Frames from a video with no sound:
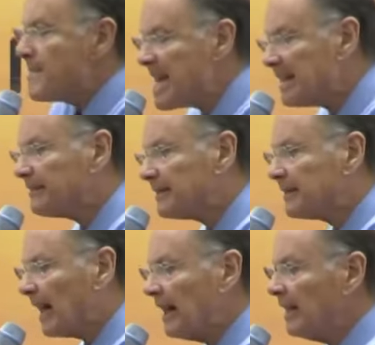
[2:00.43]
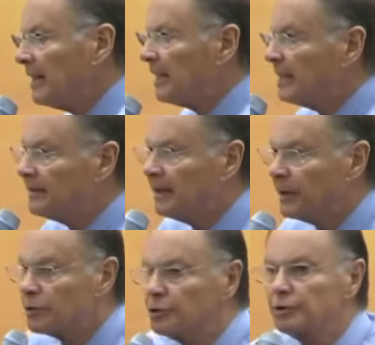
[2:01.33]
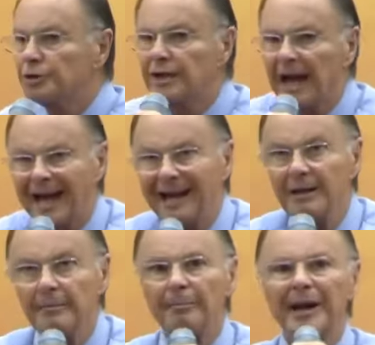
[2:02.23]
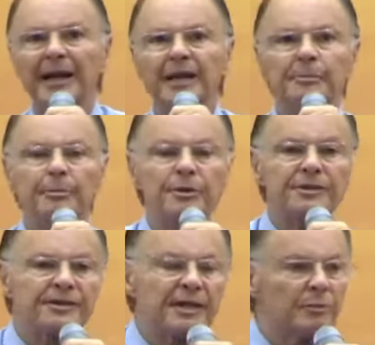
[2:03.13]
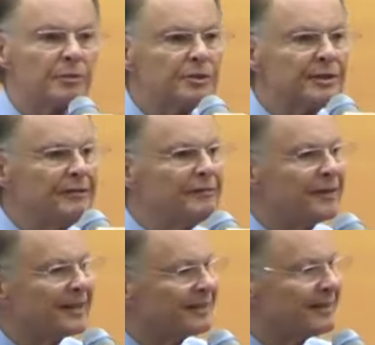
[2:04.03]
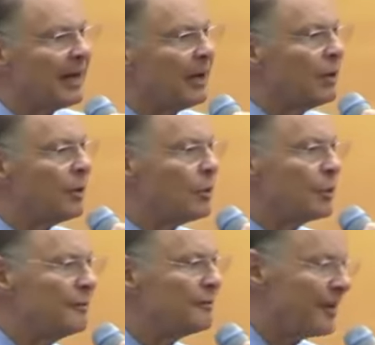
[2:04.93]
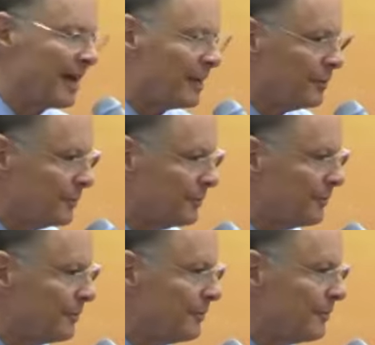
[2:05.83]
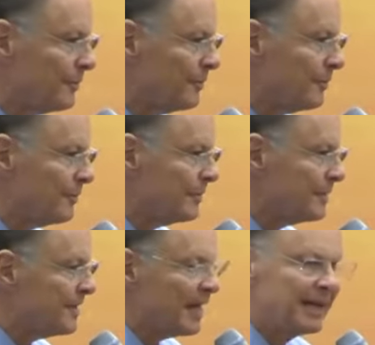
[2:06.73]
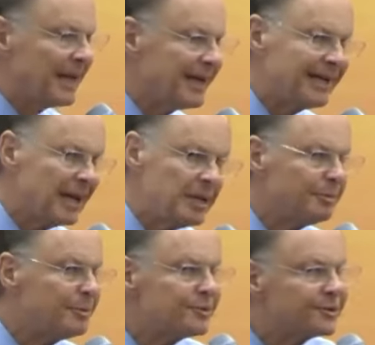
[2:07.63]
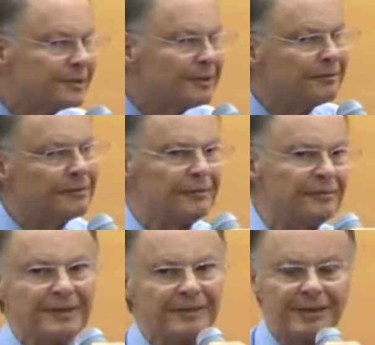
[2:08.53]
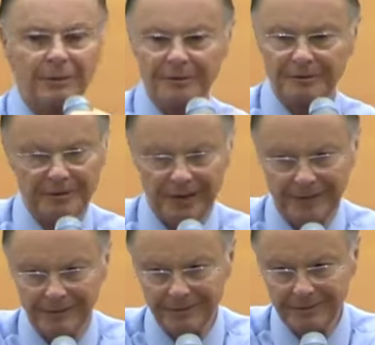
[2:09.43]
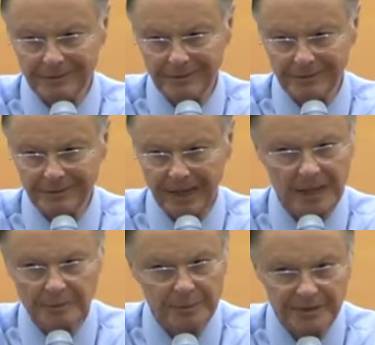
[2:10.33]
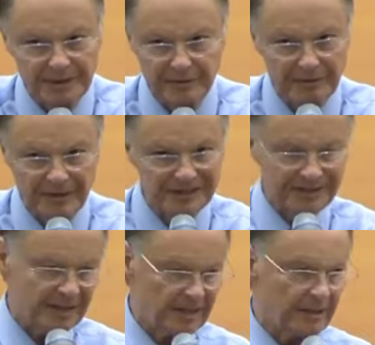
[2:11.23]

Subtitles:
is the tool that God gives us in order for us to face hell. Without Him, it's impossible to face hell. It's impossible to overcome.